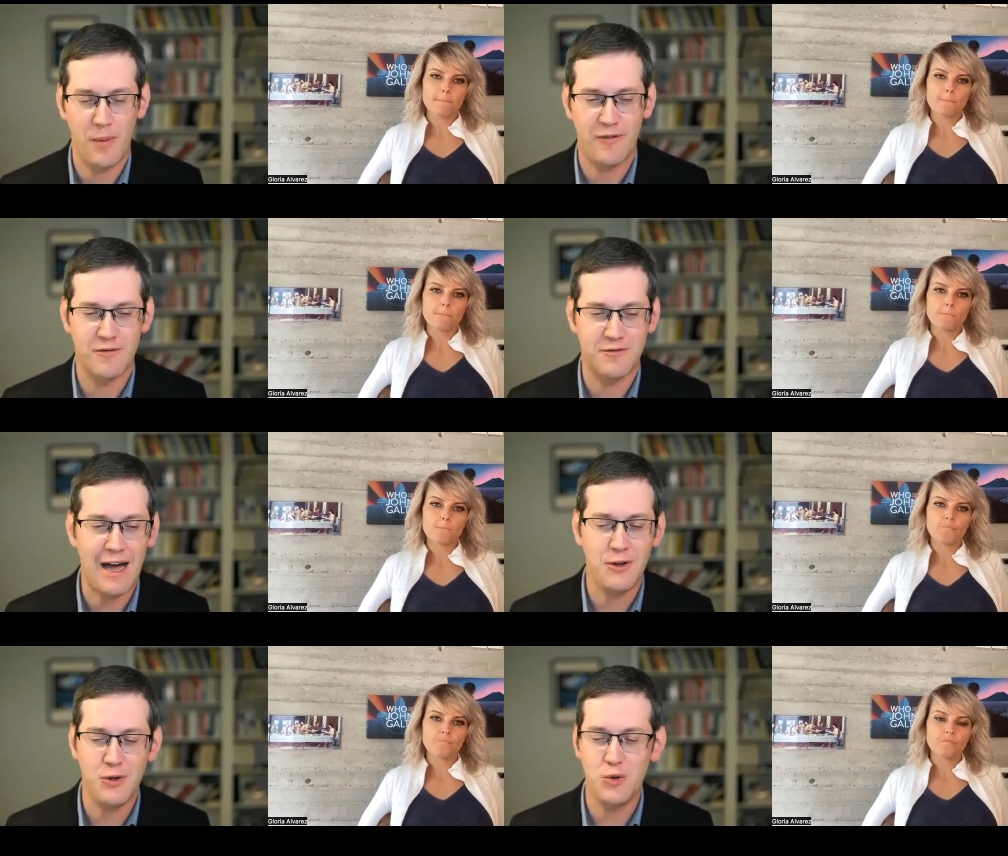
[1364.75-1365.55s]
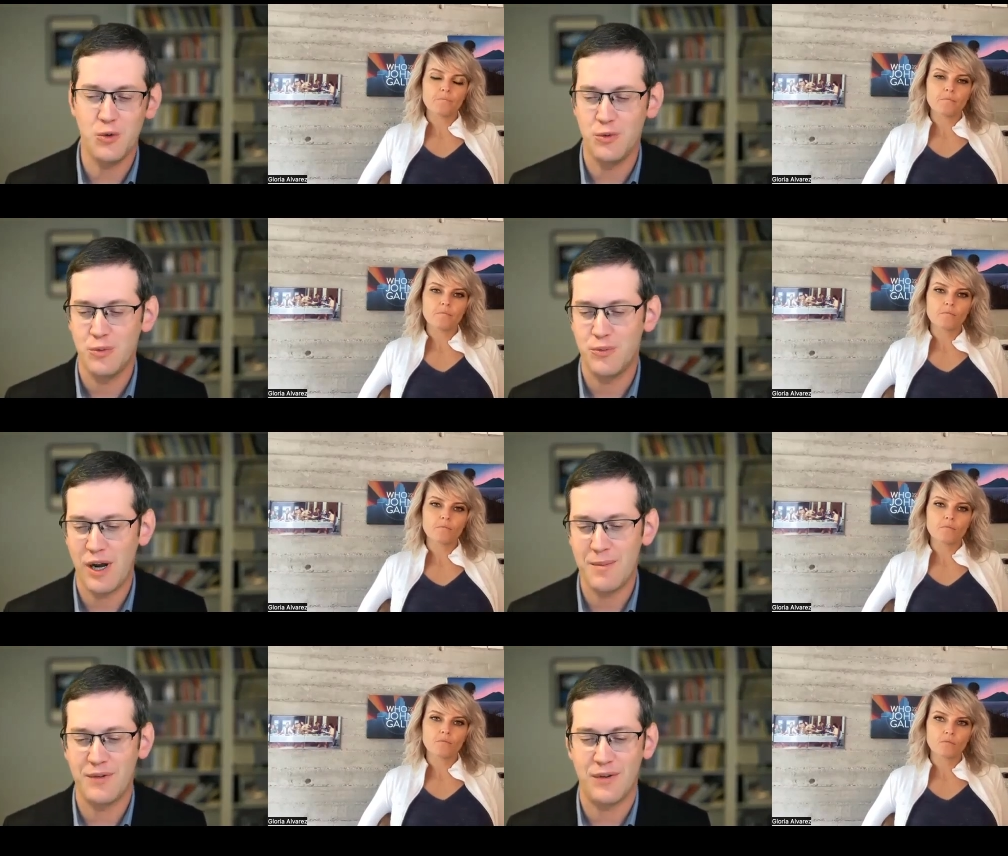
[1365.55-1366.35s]
Speaker 1: value
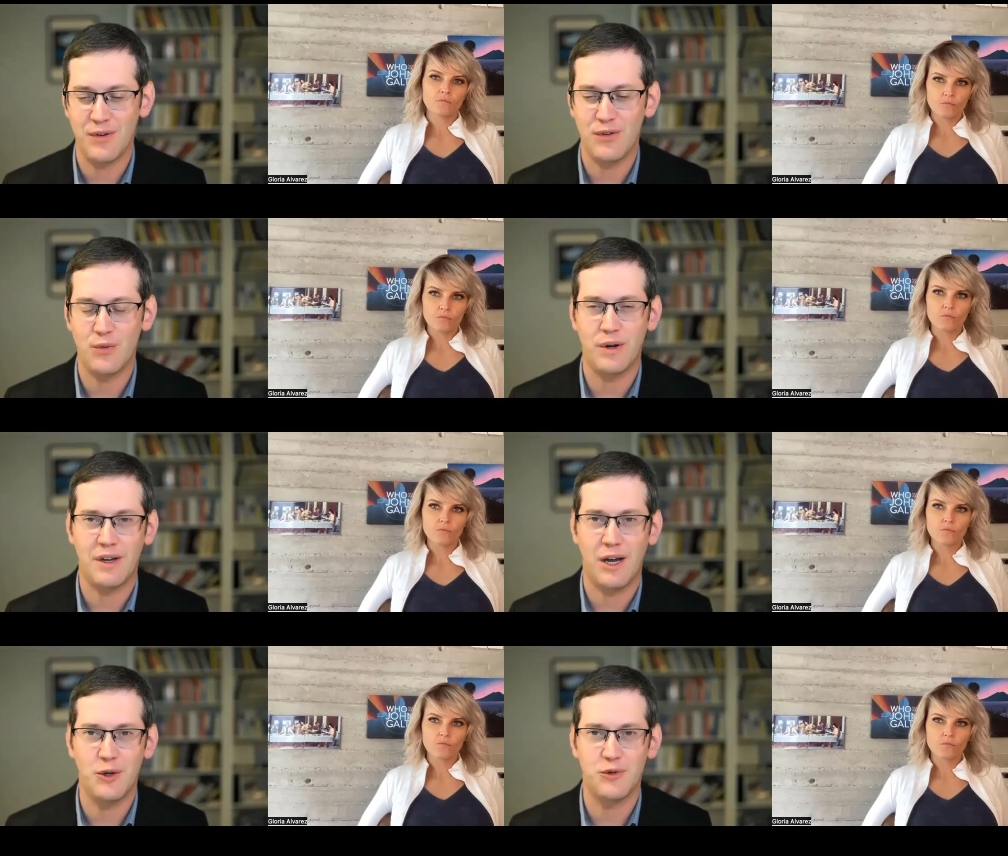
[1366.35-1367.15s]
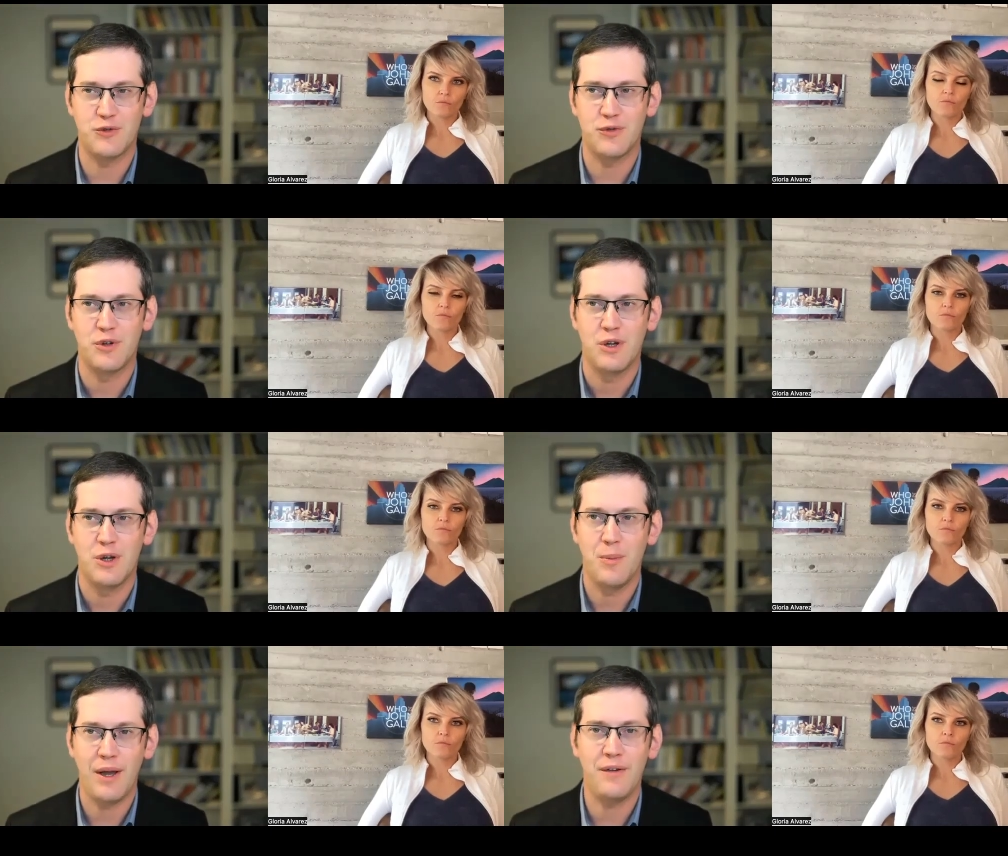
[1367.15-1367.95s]
premises, what kind of
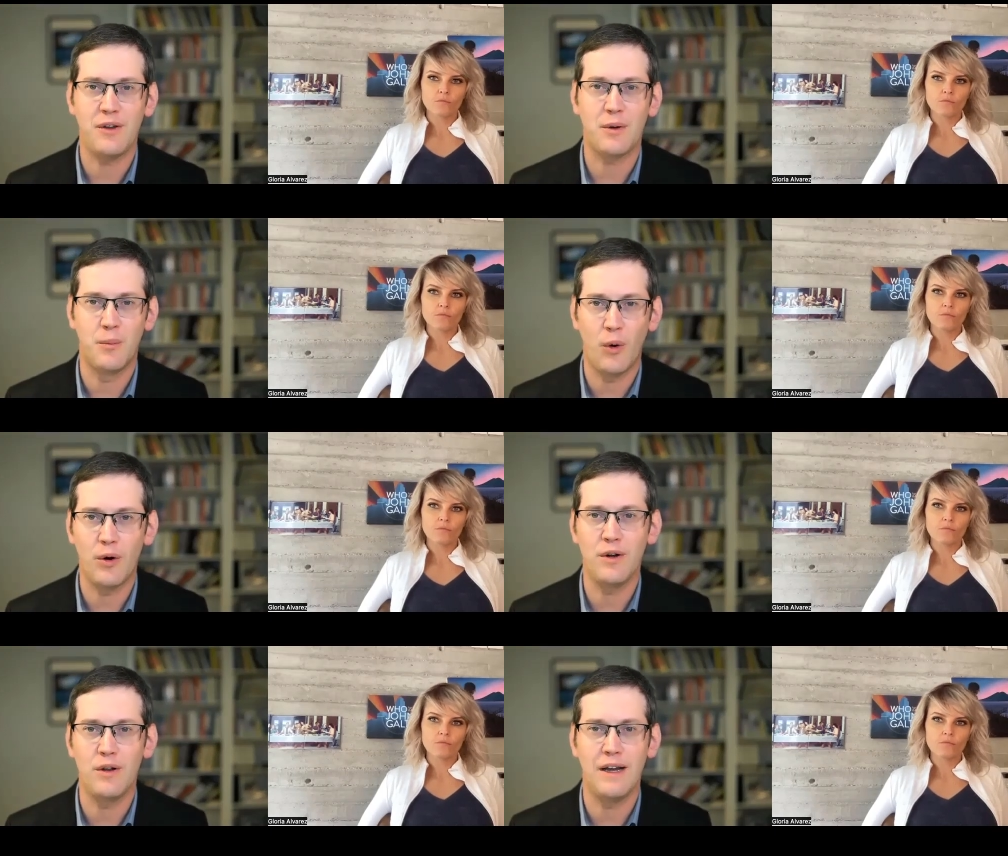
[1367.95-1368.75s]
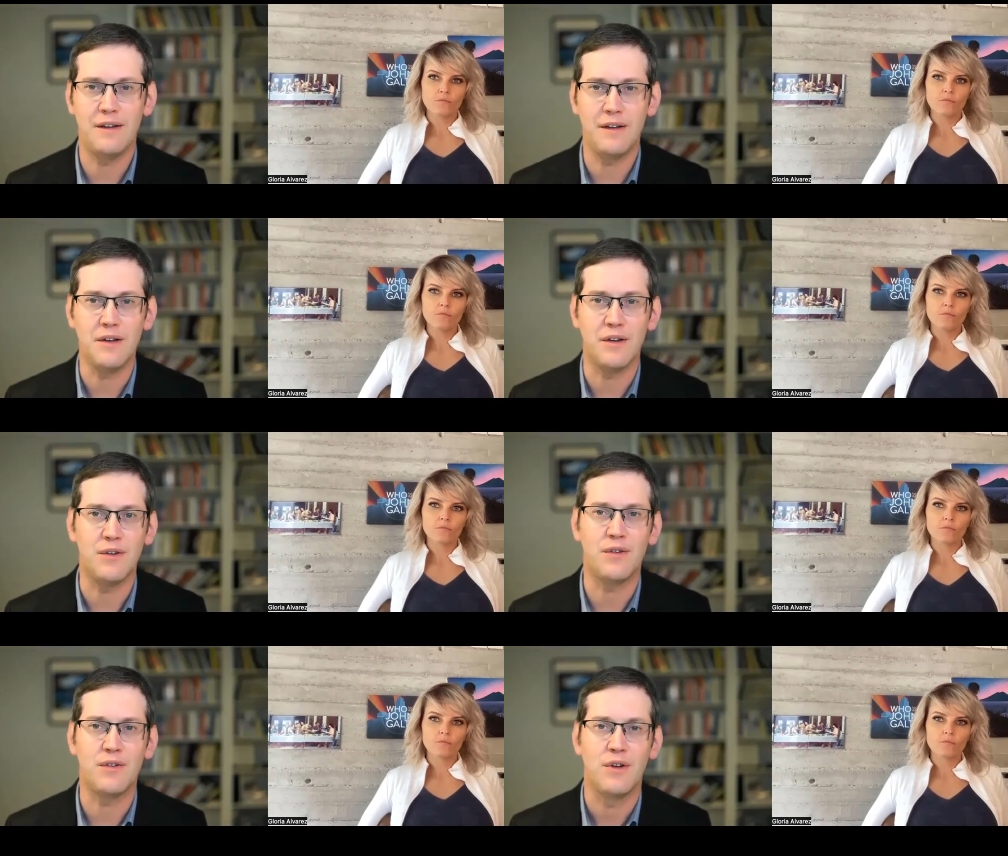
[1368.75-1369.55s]
basic moral
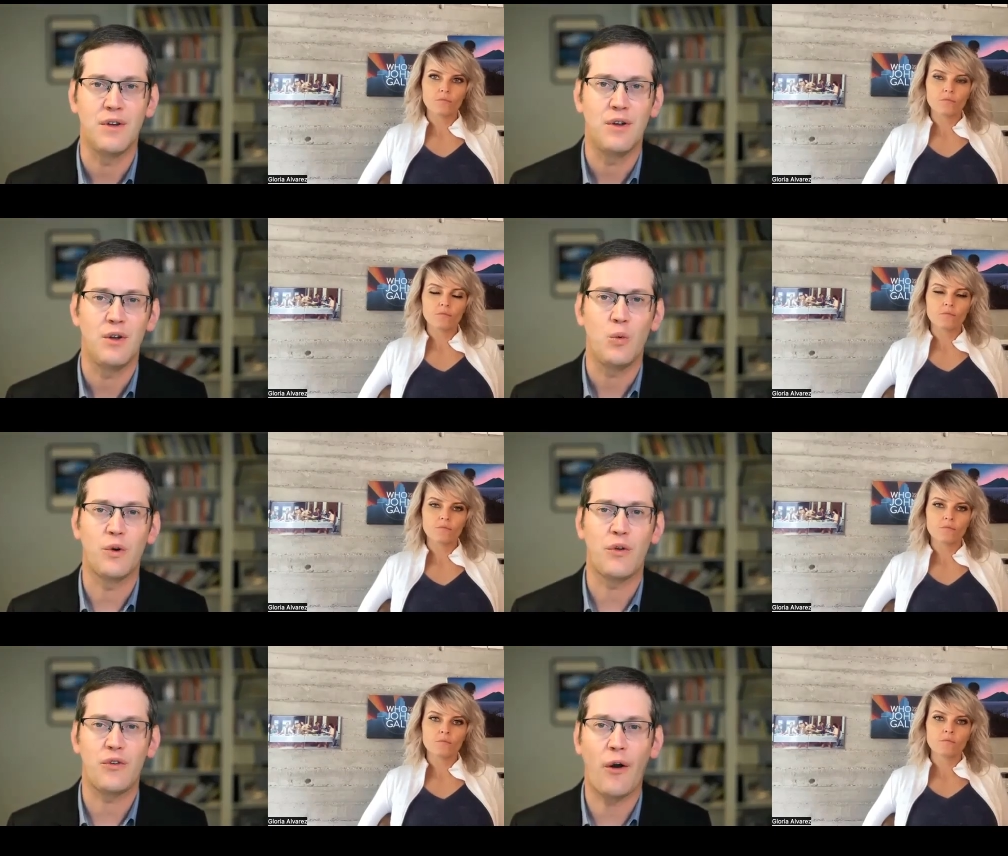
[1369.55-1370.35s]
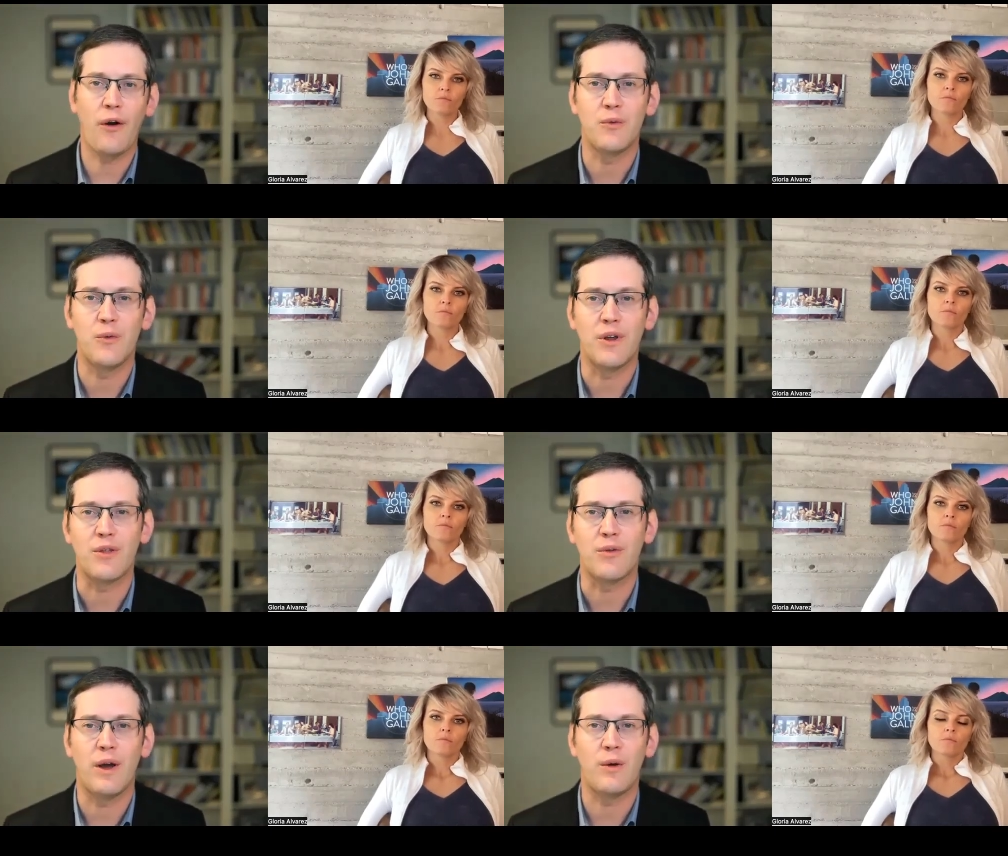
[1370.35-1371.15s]
ideas we're starting with
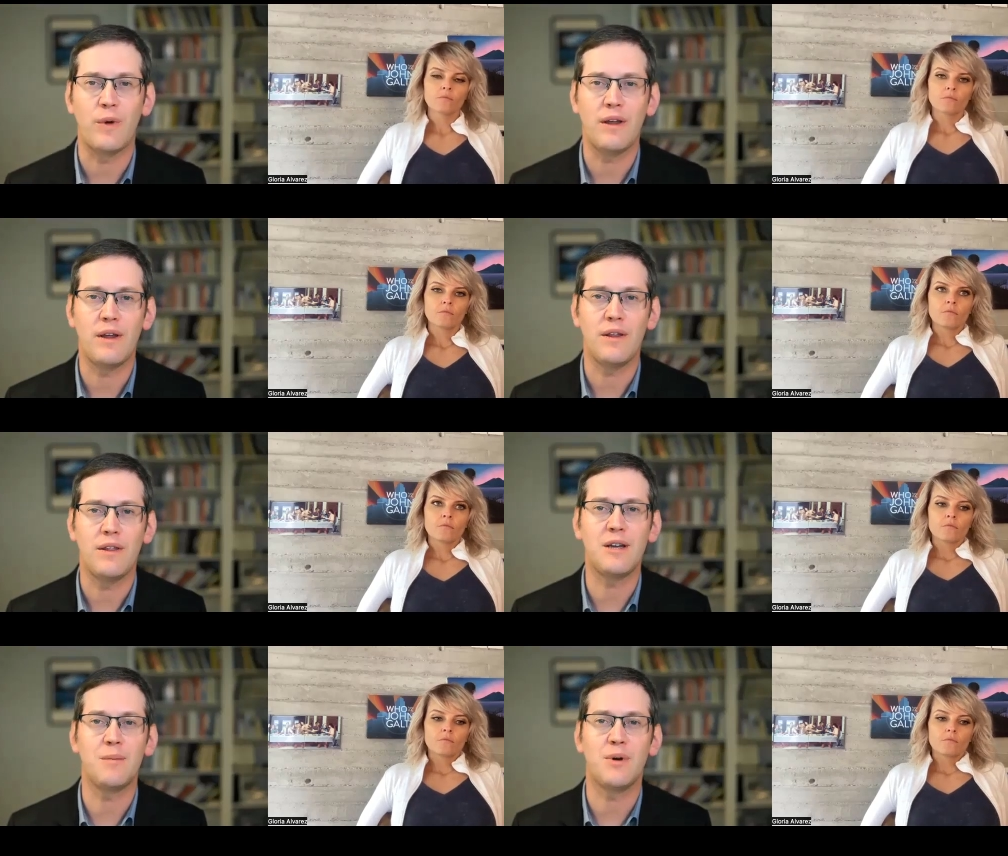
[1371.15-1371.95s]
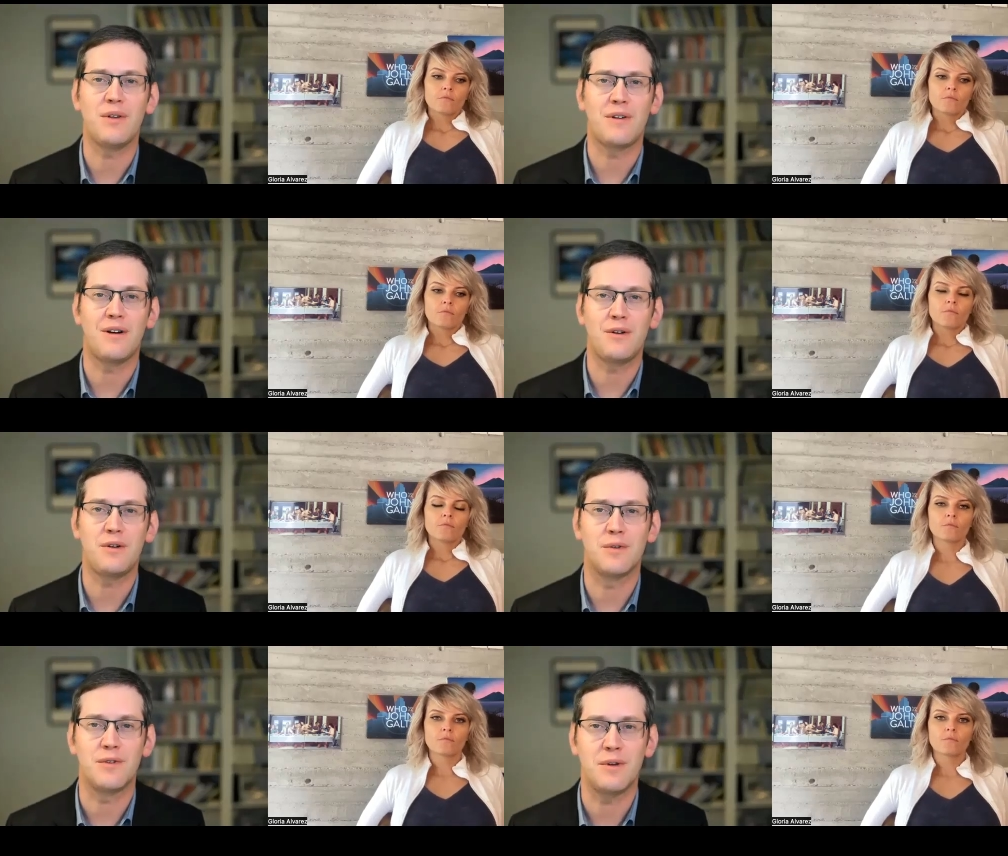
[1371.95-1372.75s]
when we think about this
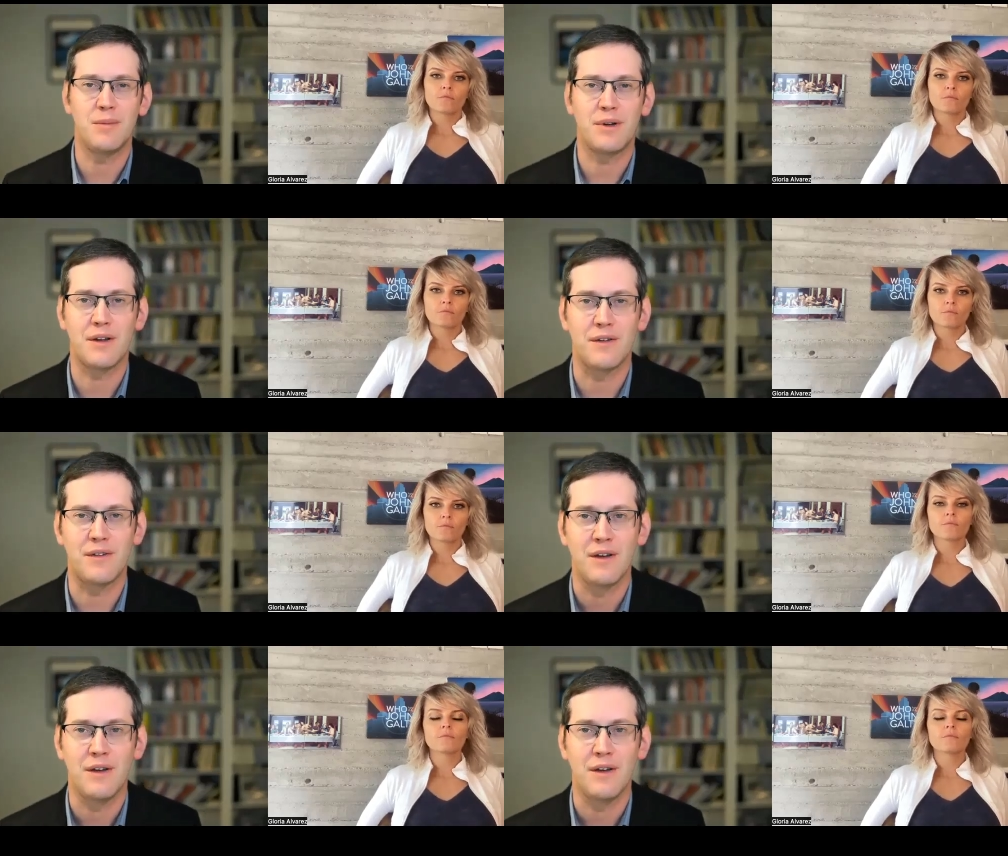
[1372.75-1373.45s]
controversy. Because,